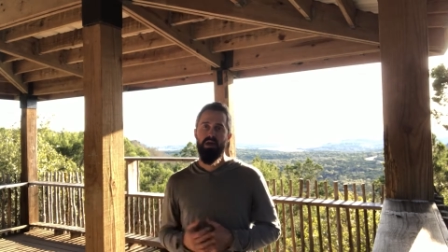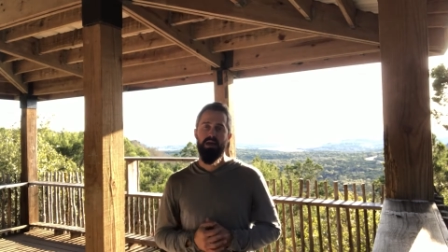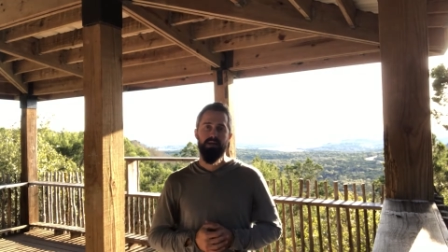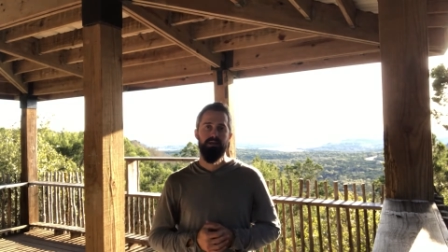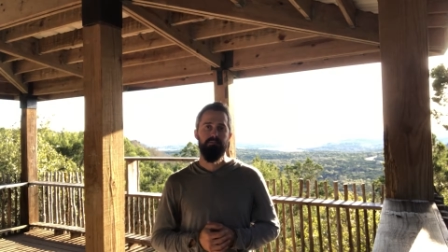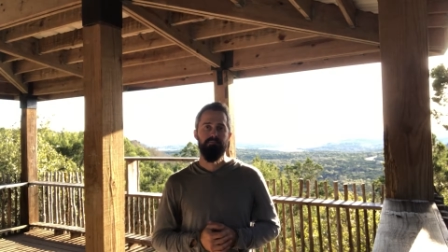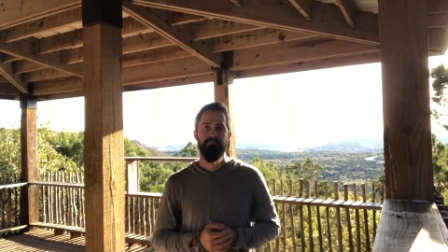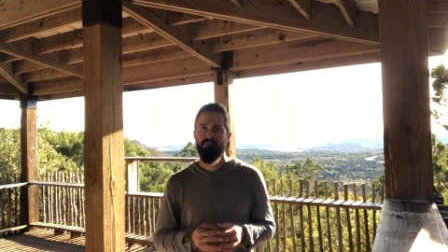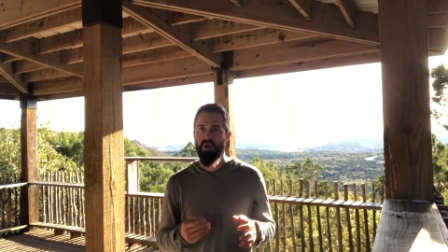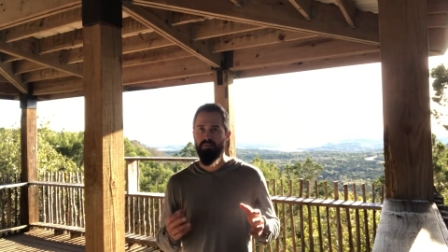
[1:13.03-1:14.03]

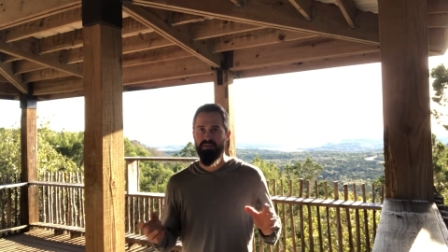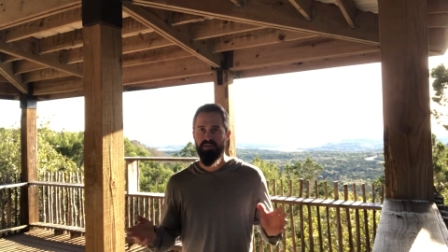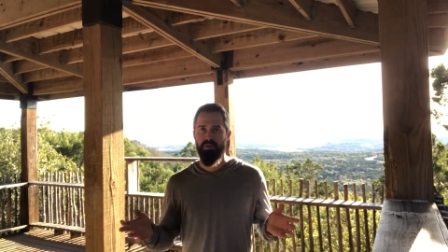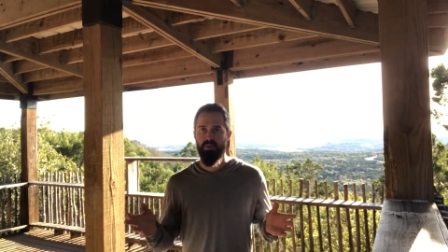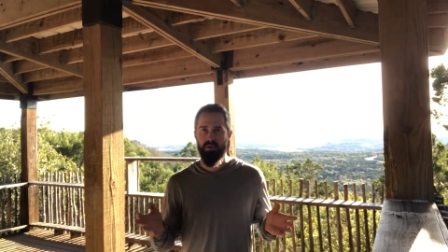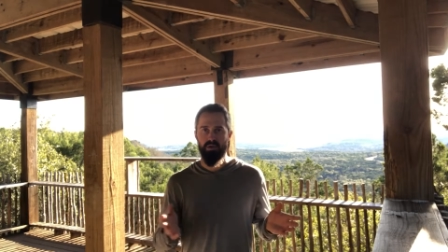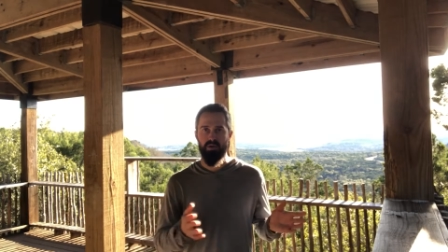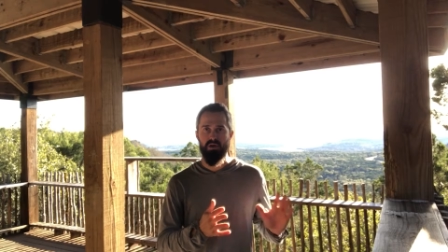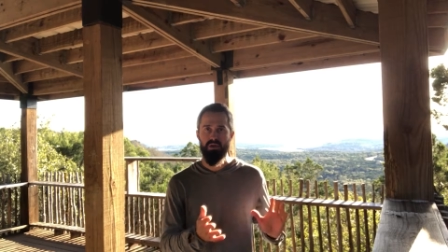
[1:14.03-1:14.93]
hopefully who are